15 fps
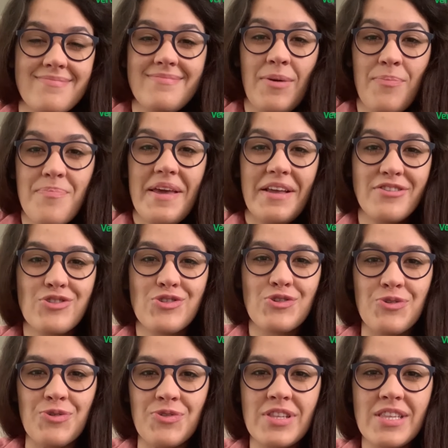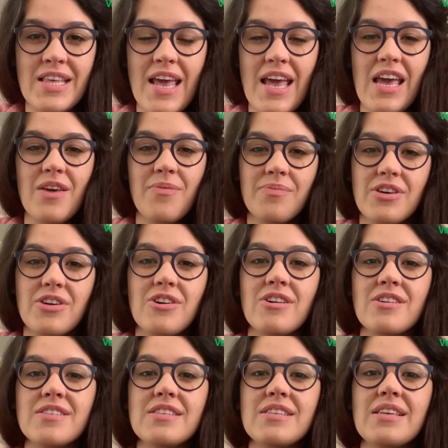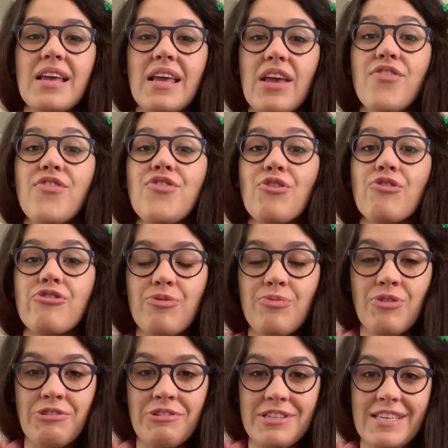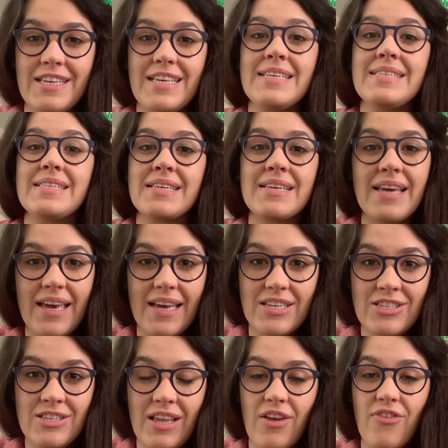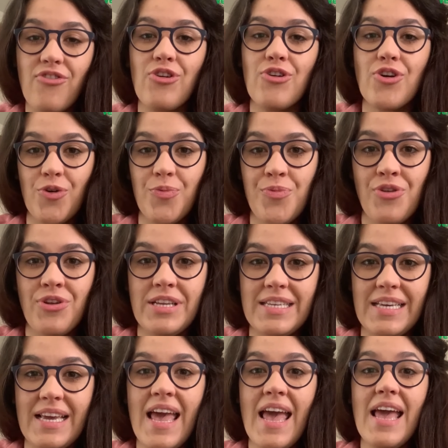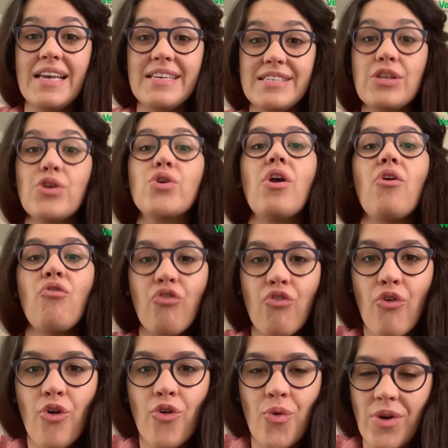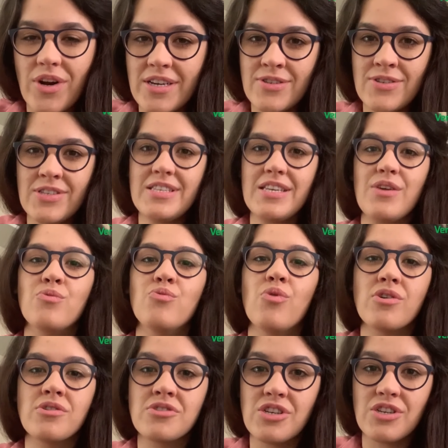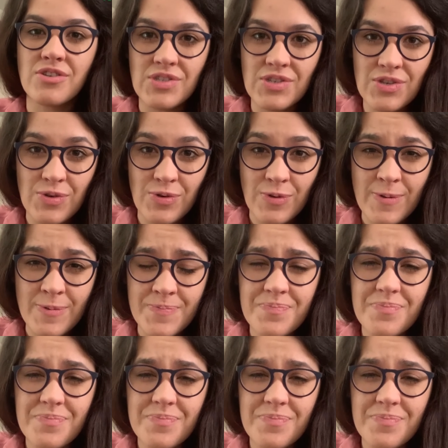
a big truth. Because if your community is engaged, if your community is looking forward to see what you do,